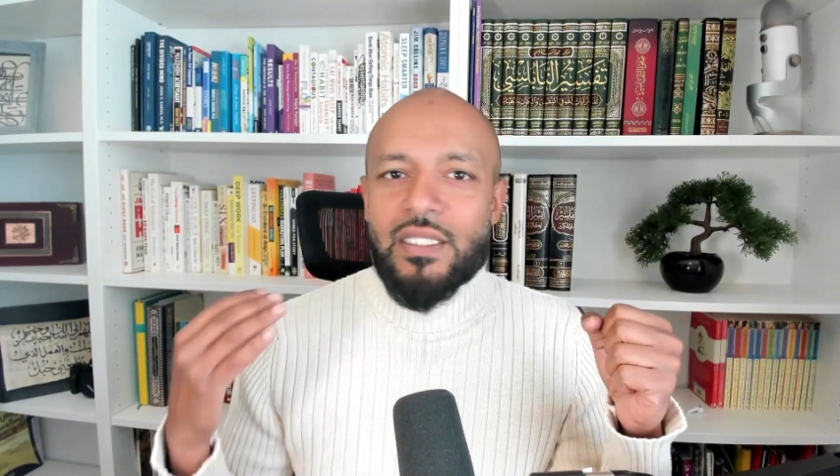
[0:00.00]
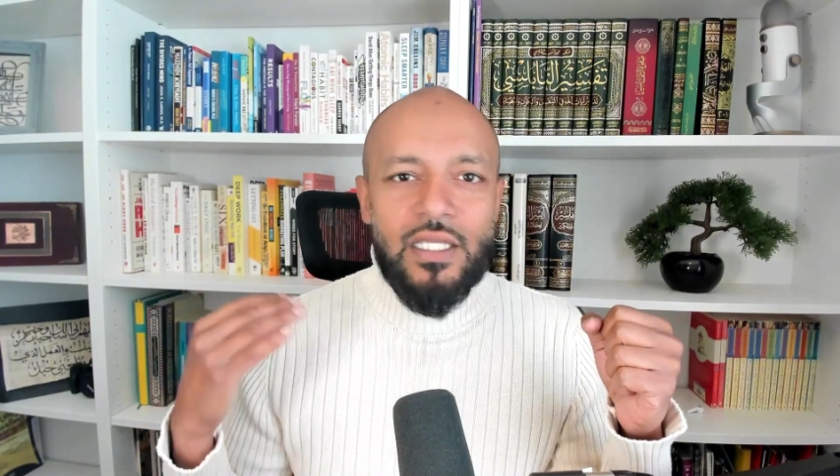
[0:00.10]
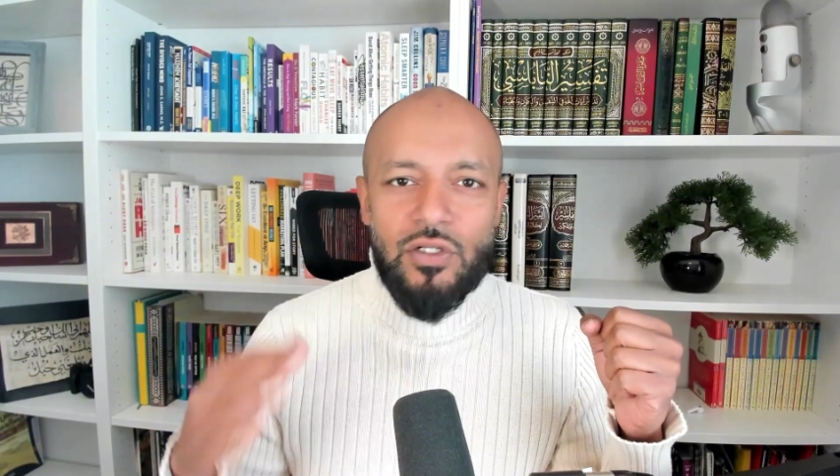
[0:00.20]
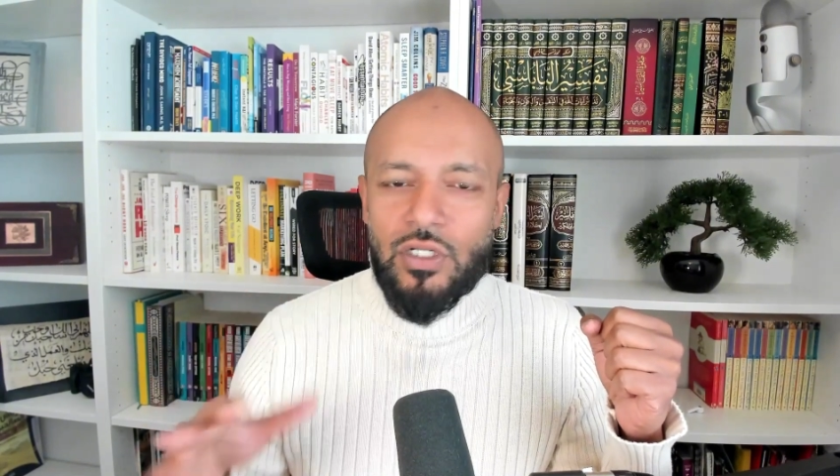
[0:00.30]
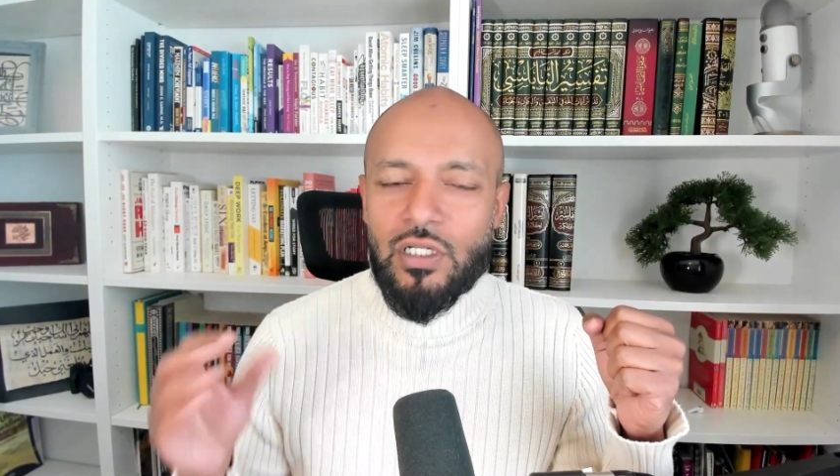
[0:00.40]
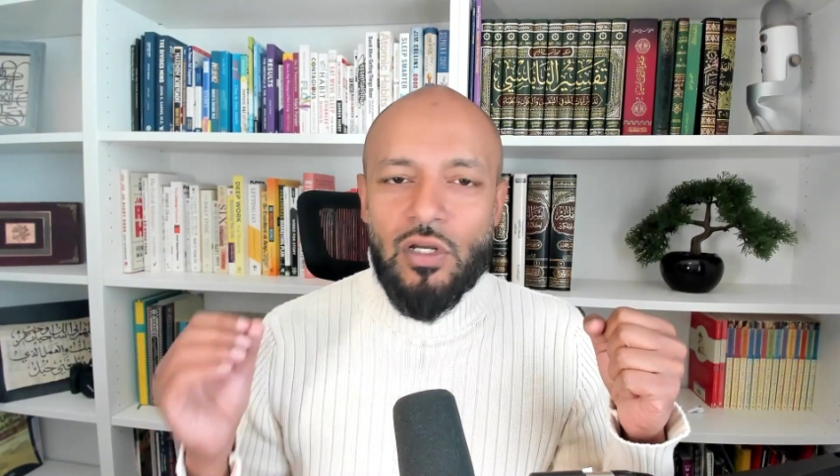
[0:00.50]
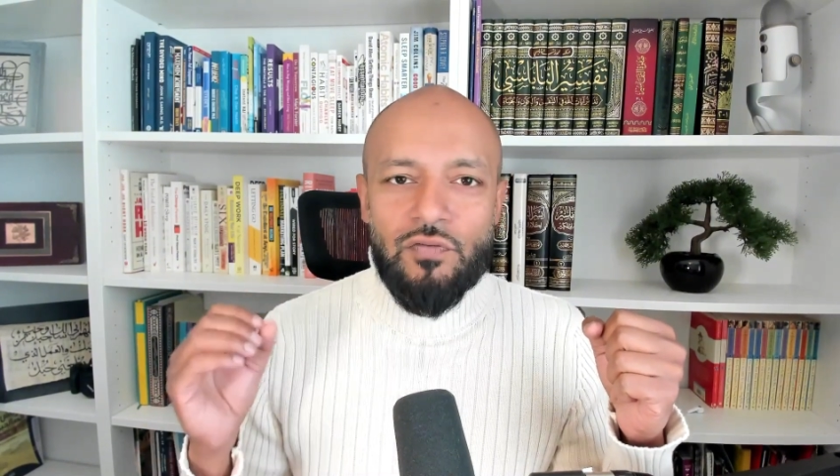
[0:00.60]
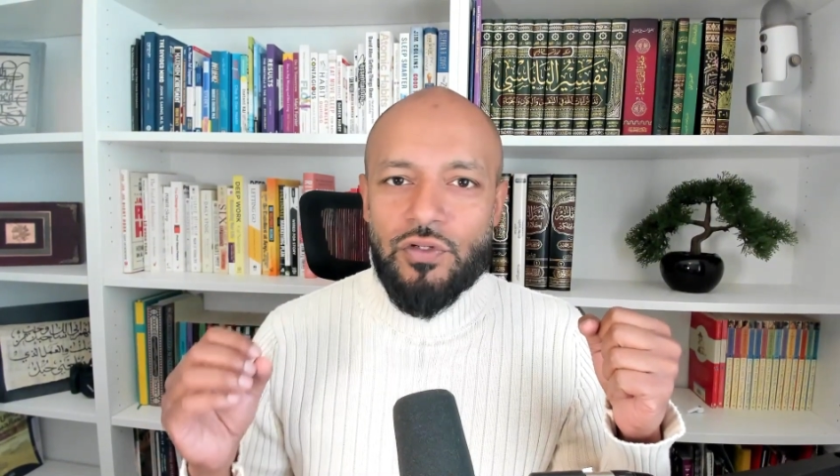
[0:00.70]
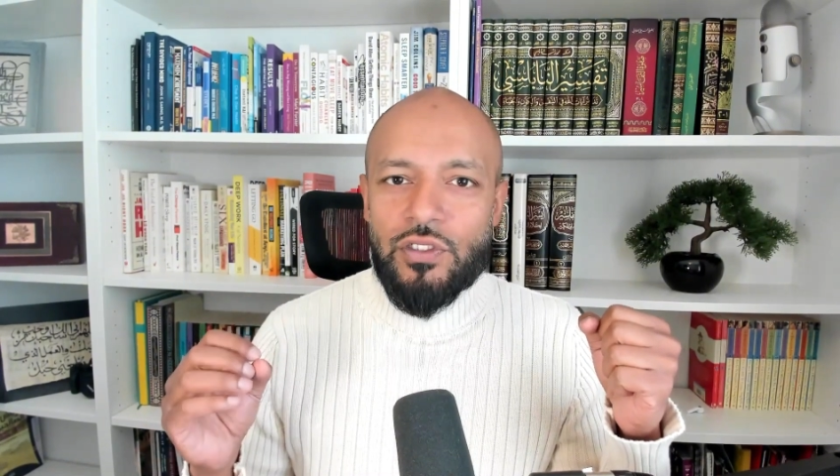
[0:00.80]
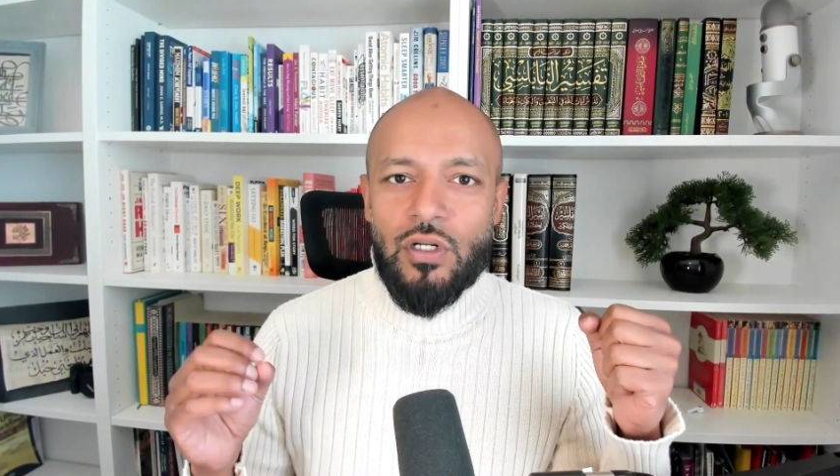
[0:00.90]
that you're going to go
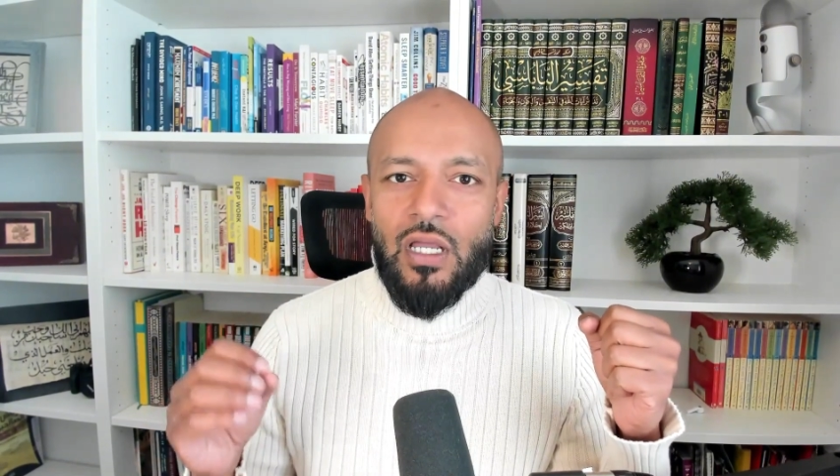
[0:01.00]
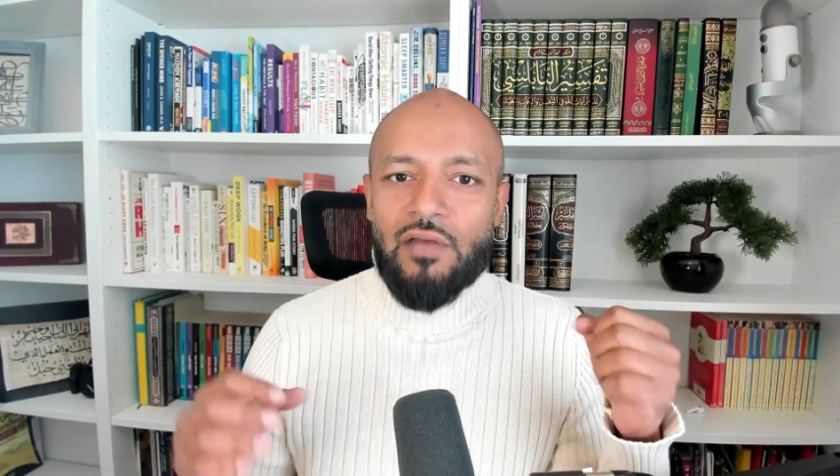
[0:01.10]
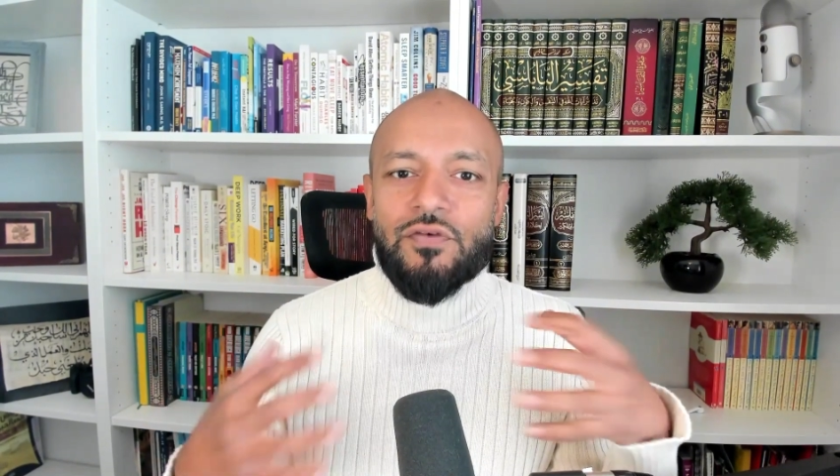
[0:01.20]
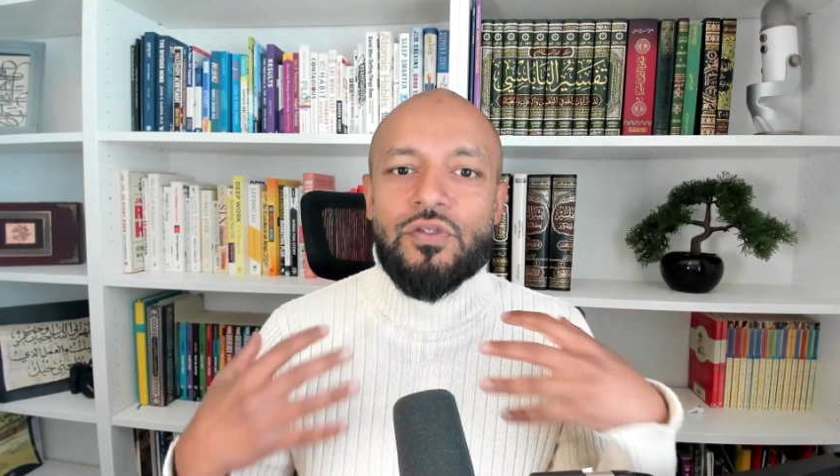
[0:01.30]
through in your life.